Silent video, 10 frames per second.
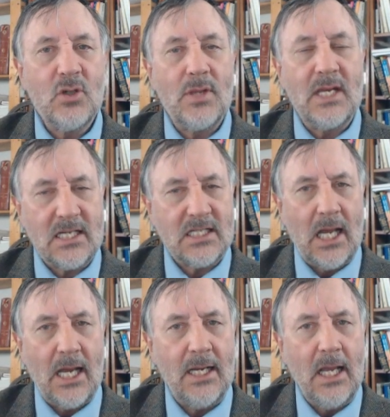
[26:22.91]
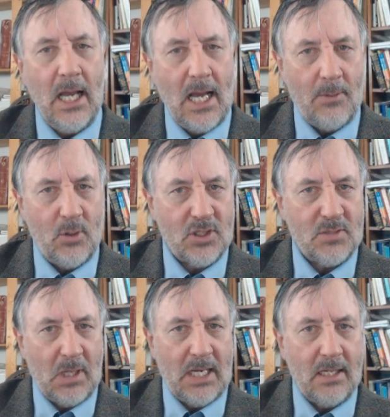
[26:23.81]
So in the next slide, I'm going to
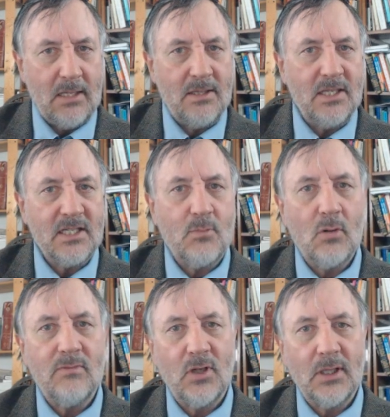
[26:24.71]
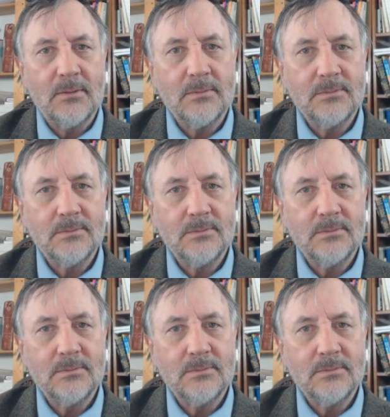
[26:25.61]
explain this more fully.